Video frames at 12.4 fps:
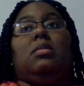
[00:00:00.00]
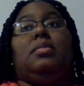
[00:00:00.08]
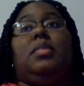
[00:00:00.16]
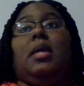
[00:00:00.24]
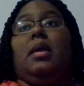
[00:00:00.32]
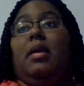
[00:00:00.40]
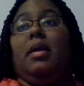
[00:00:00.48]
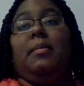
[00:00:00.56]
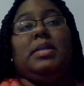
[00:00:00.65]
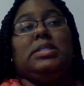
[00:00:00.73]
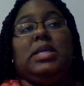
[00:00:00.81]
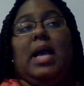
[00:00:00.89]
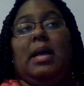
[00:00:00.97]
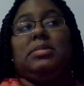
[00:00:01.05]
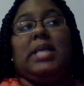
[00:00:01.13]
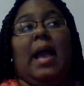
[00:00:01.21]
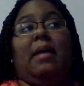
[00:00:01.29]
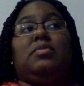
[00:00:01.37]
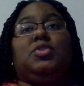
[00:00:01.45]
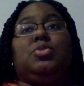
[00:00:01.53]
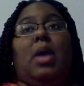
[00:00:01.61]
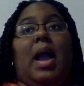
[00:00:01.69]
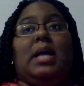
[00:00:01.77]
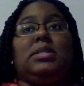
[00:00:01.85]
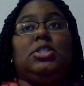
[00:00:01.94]
there have been times I've
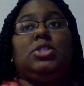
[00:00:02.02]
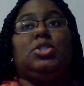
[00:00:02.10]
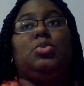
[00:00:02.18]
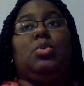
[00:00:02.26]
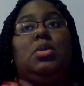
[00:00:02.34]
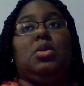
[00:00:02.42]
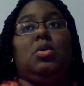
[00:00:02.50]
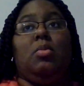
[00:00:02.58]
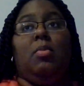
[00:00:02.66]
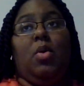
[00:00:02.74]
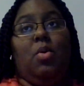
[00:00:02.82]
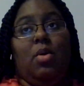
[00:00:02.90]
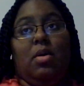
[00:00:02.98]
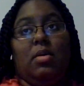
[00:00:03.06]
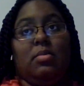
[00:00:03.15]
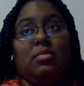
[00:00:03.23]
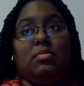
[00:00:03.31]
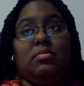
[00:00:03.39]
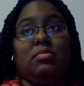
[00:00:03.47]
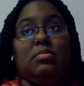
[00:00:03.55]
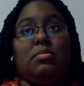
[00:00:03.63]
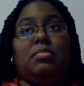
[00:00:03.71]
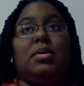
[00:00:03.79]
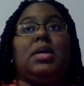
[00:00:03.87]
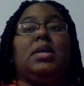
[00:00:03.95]
tried to do a little more,
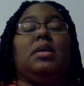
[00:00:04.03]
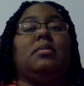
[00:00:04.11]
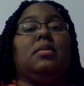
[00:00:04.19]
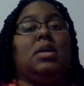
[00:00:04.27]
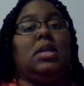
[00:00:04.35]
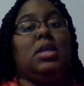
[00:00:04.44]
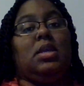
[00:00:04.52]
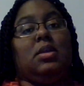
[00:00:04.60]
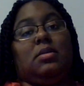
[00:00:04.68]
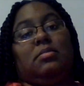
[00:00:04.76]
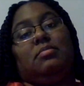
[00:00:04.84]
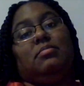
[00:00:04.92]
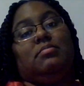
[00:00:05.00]
but again,